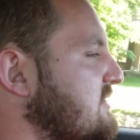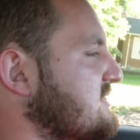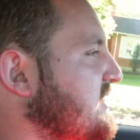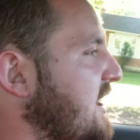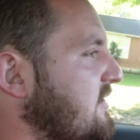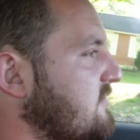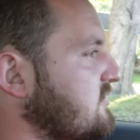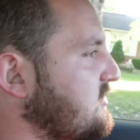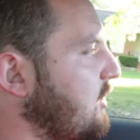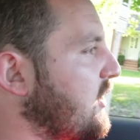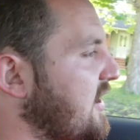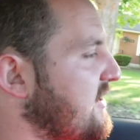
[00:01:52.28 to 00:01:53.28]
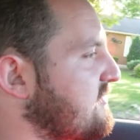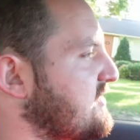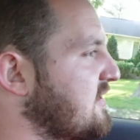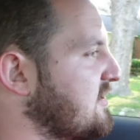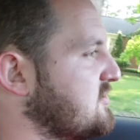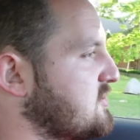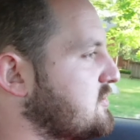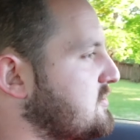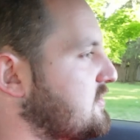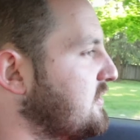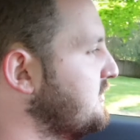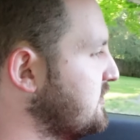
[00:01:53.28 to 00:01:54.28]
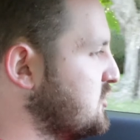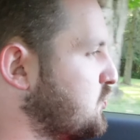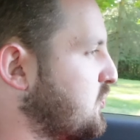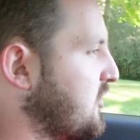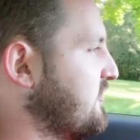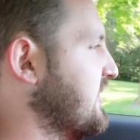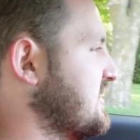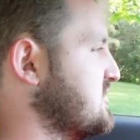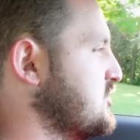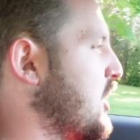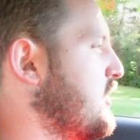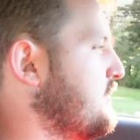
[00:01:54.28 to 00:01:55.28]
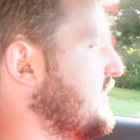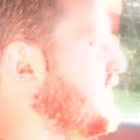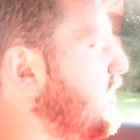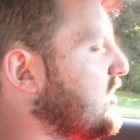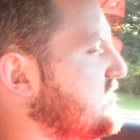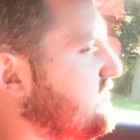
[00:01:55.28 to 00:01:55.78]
design of this car, everything is just perfect. It's not a big car, it's